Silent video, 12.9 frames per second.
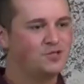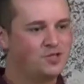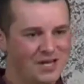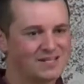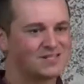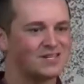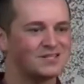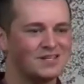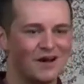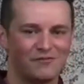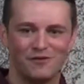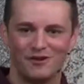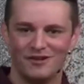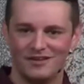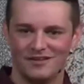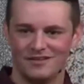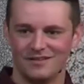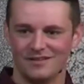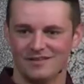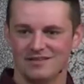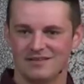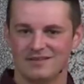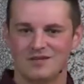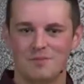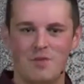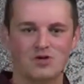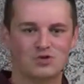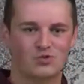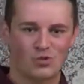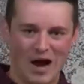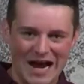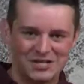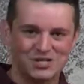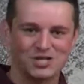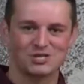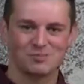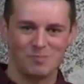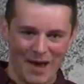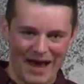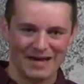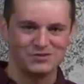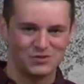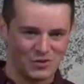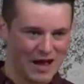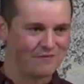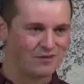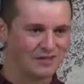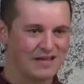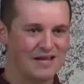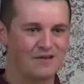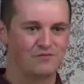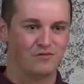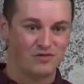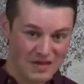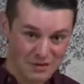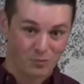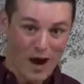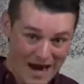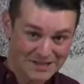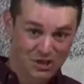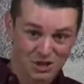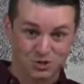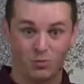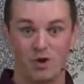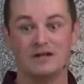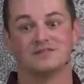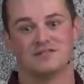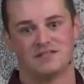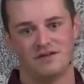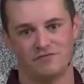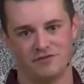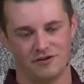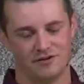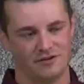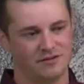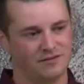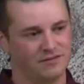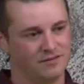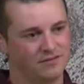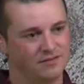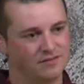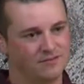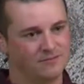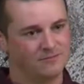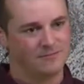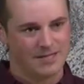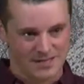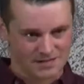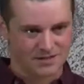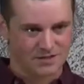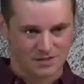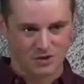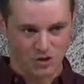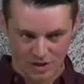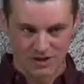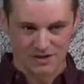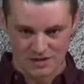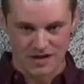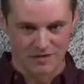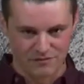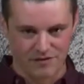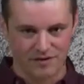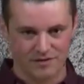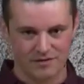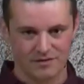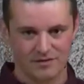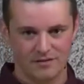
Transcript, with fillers: Jesus suffered. The most righteous man to ever live. The righteous one suffered. You're going to suffer.